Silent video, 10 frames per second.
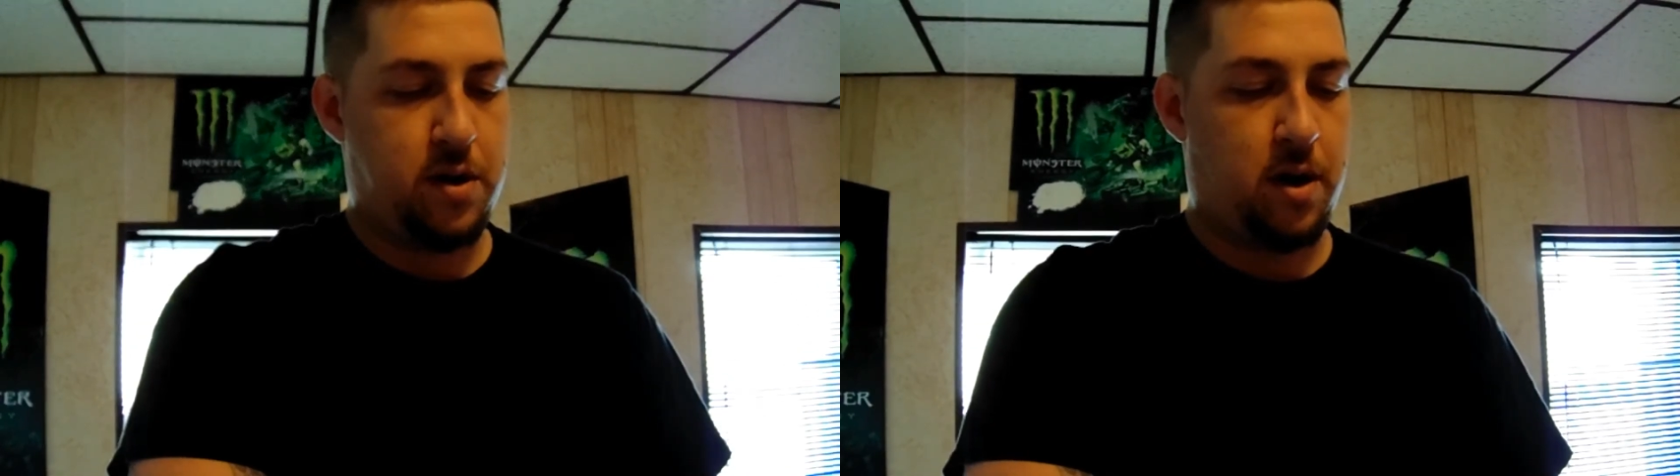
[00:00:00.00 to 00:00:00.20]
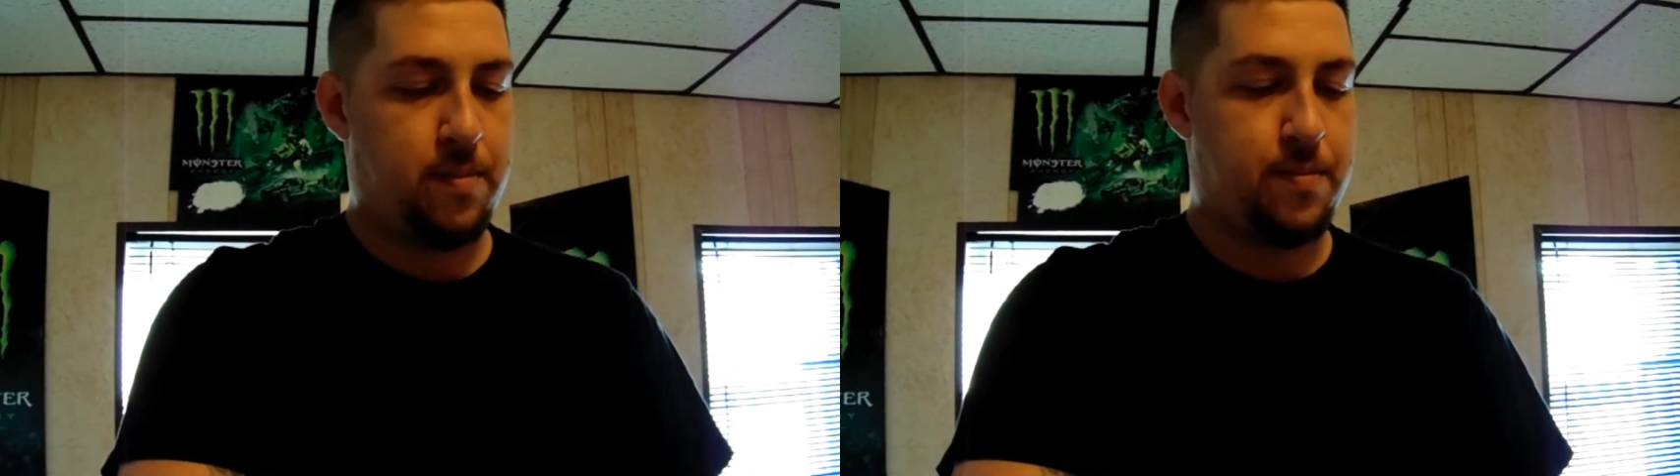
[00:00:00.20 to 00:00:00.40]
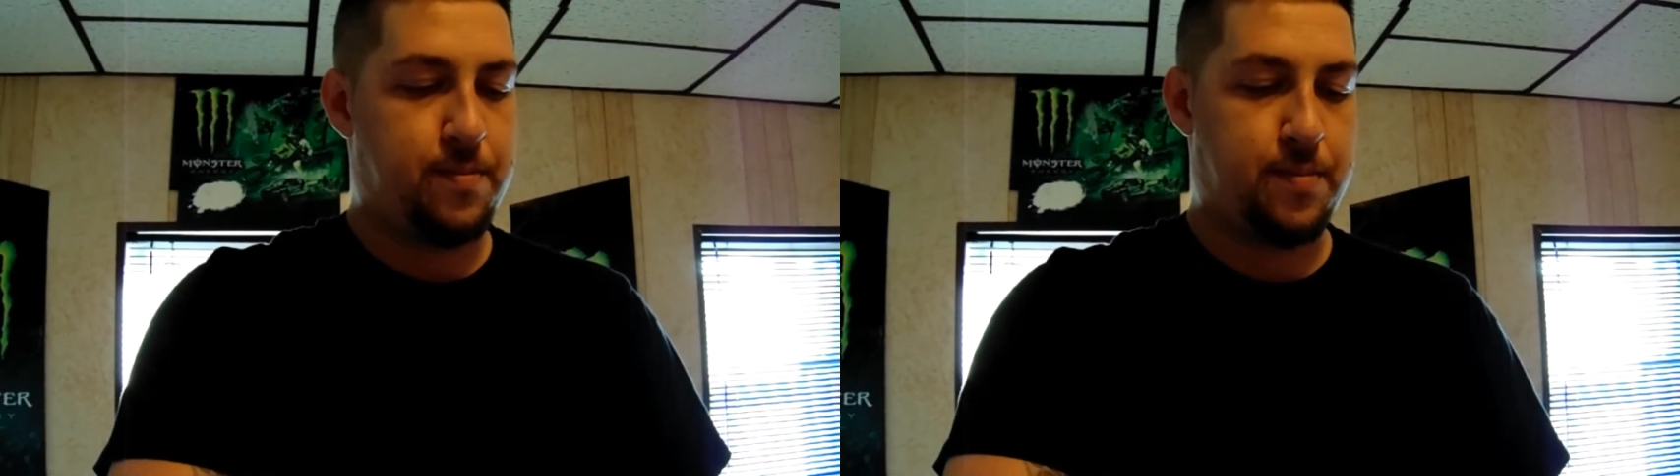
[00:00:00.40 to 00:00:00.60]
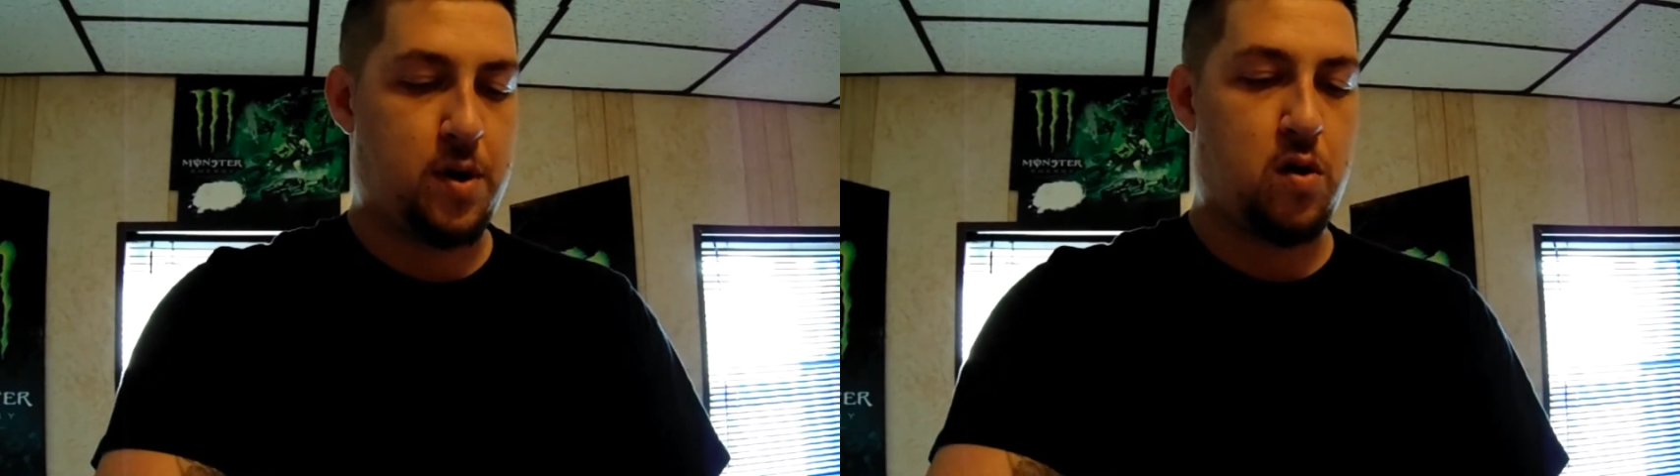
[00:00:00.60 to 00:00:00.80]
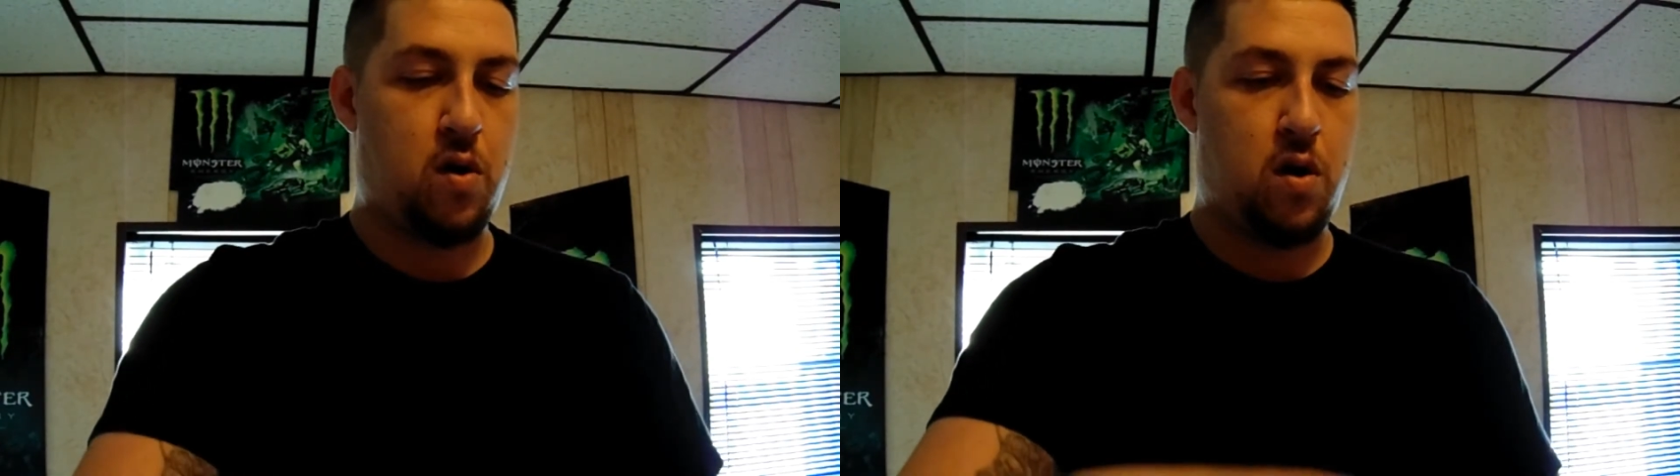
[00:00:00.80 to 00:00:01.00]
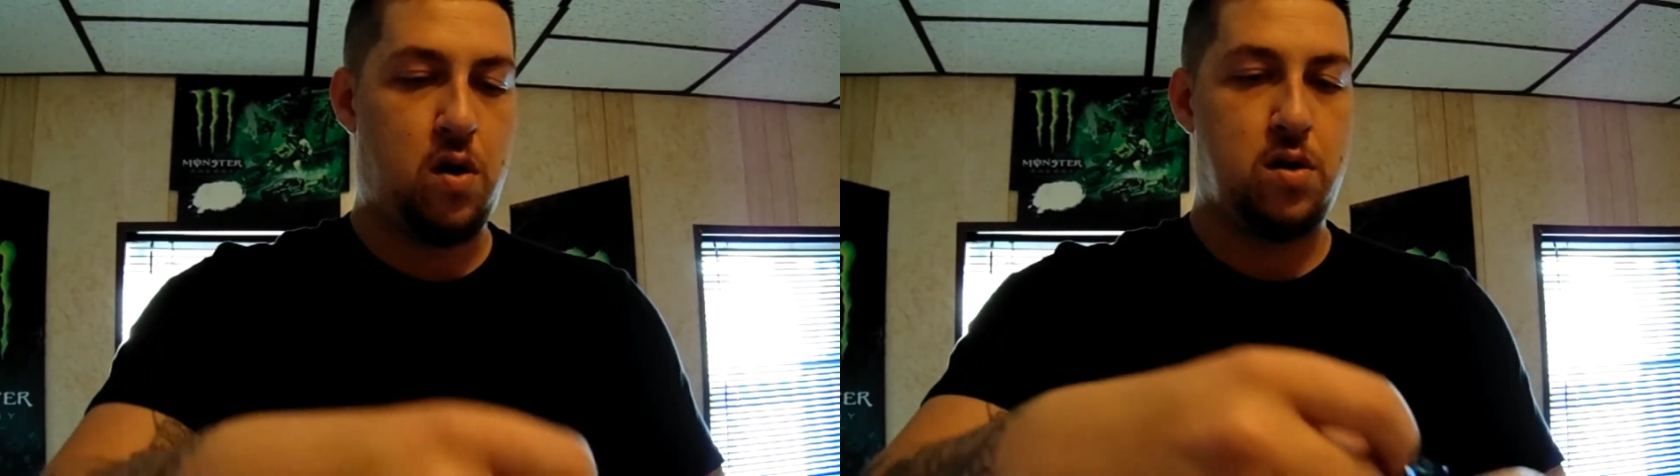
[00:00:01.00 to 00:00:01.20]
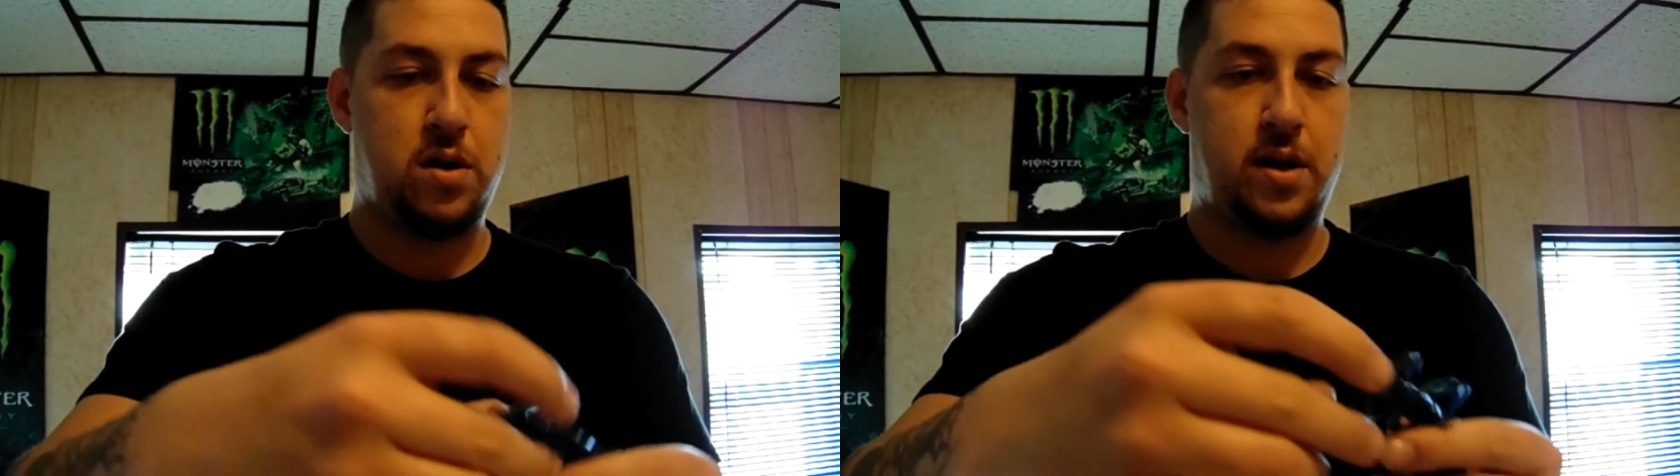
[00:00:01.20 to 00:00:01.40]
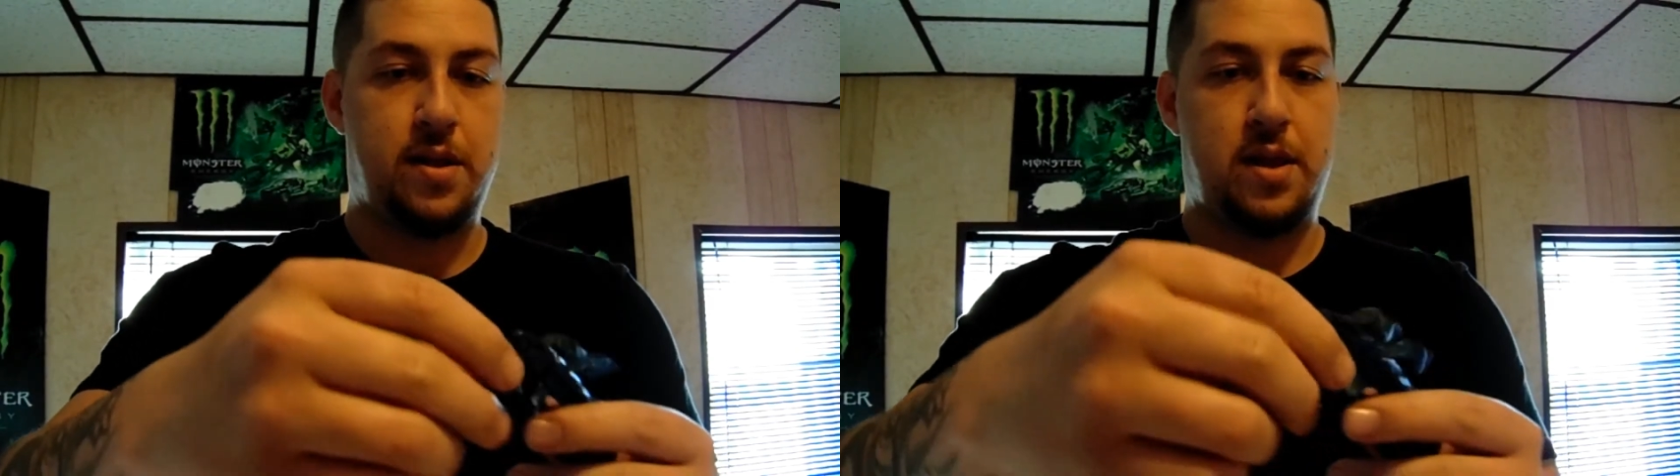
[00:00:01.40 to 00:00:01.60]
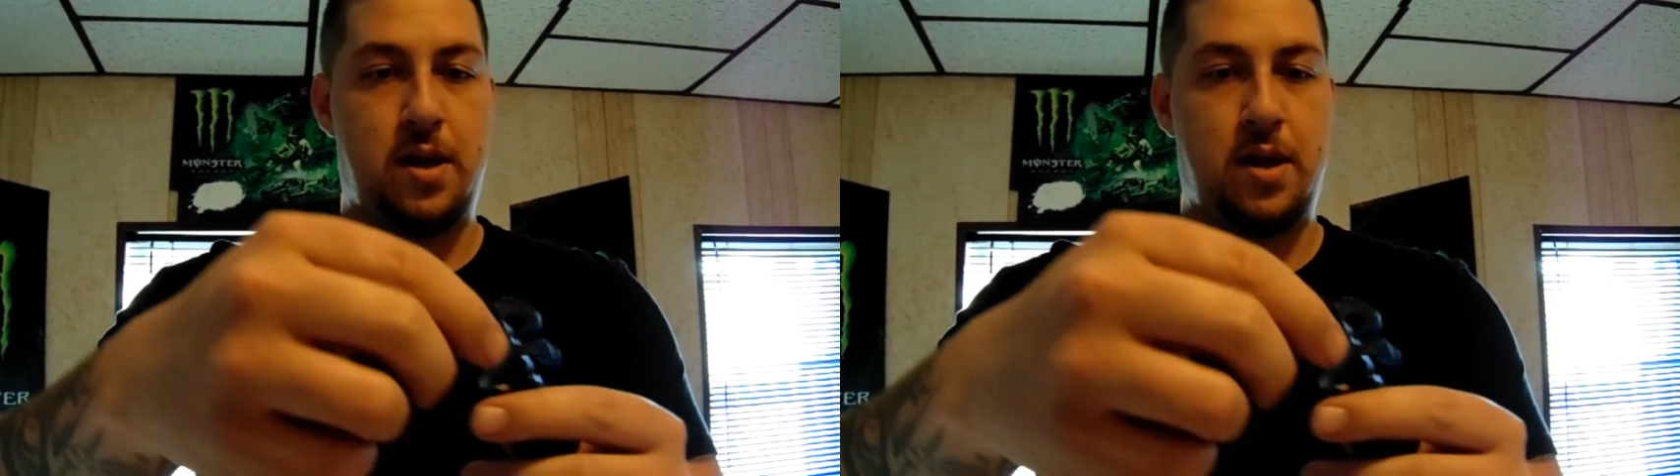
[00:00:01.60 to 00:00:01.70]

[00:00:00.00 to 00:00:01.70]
Yum crawl looking